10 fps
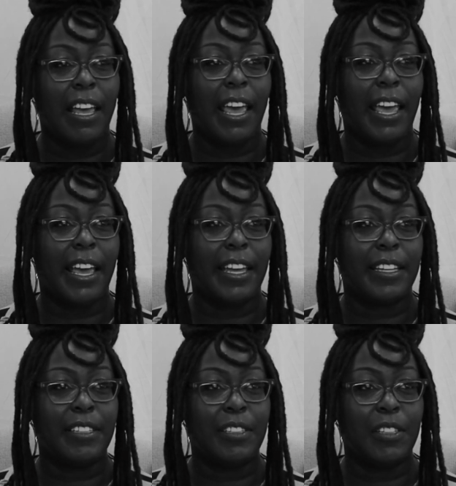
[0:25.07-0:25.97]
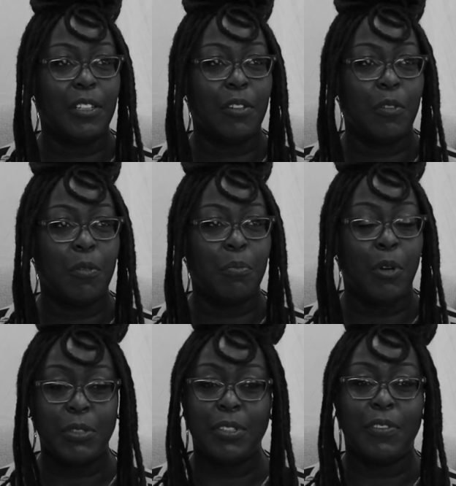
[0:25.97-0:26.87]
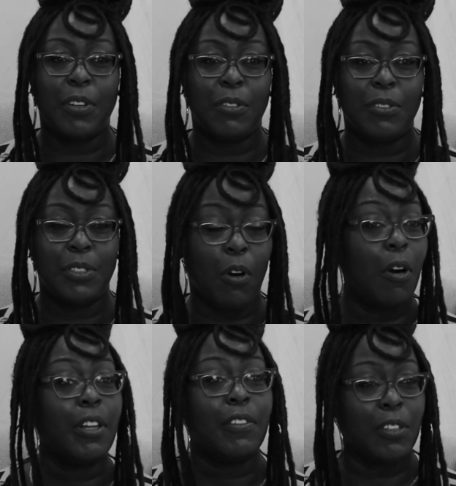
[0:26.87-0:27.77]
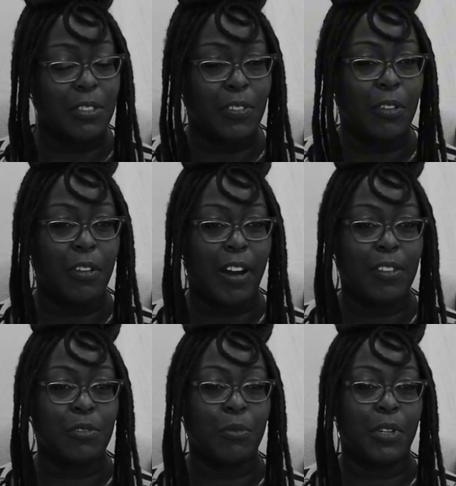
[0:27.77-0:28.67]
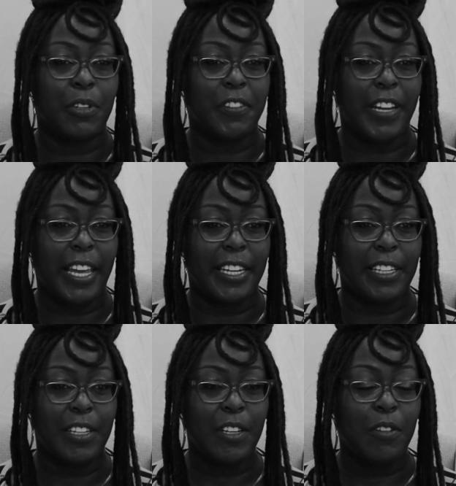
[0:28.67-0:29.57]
and all of those photographs were created